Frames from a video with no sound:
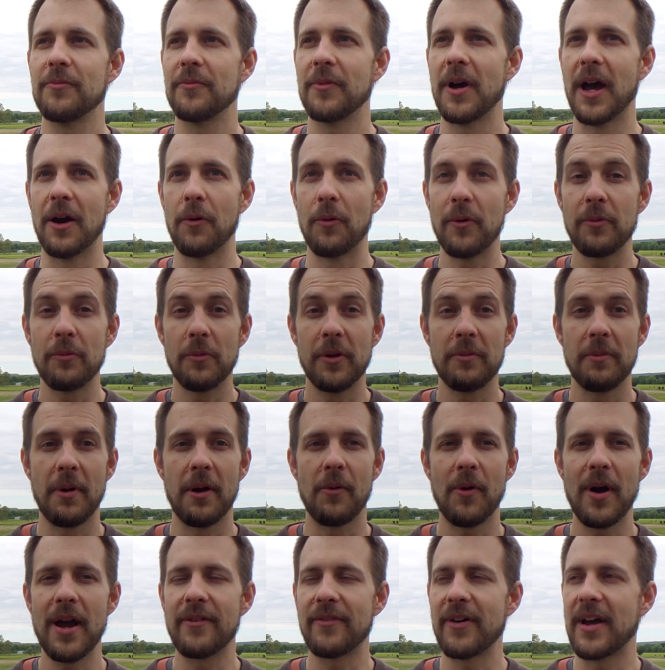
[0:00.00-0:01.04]
Uh, with, with my
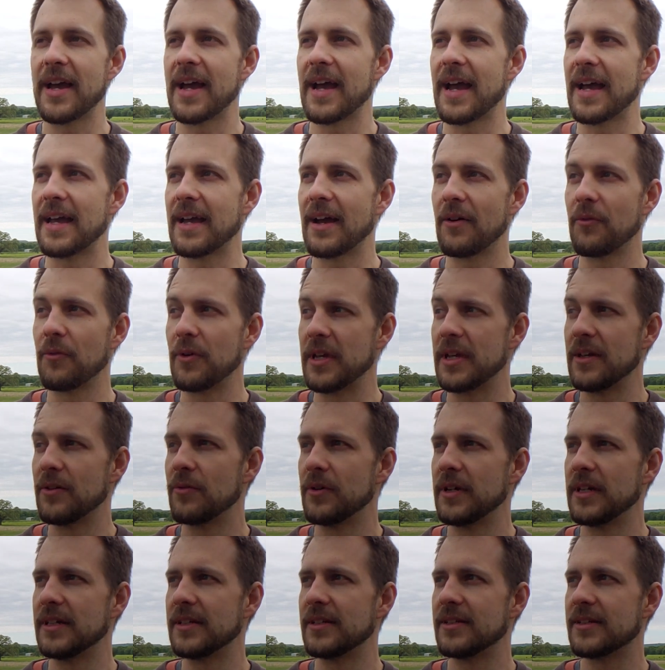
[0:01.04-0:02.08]
wife, I, I, we,
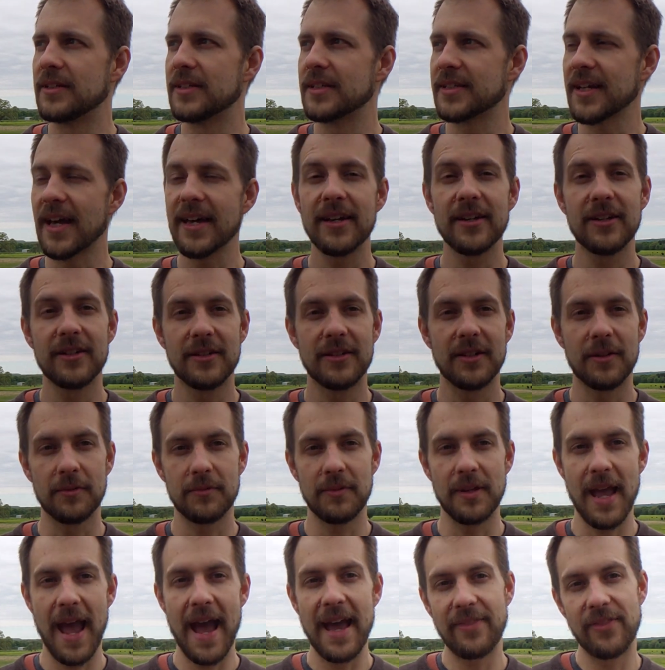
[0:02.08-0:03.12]
we decided to
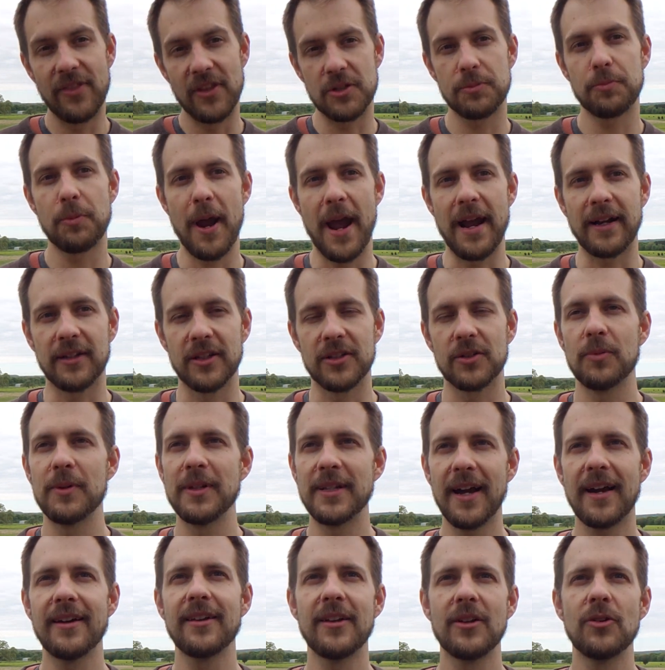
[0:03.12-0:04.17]
add this practice. We
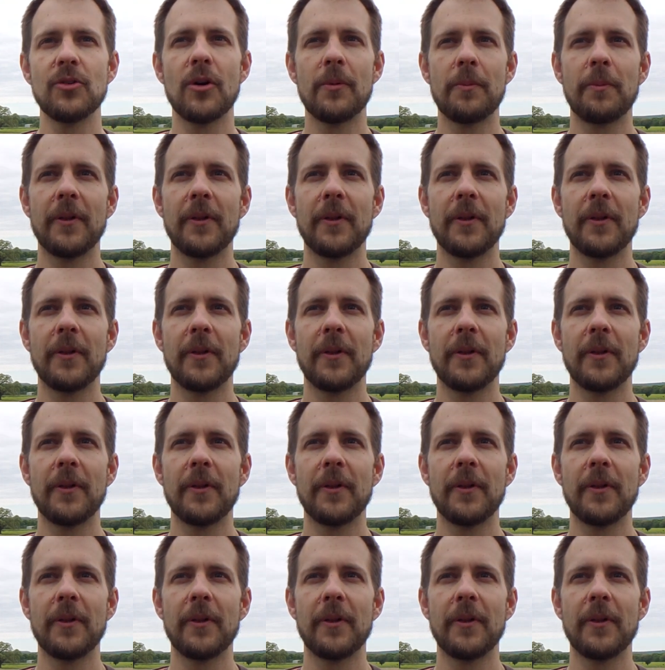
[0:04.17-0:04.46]
got into a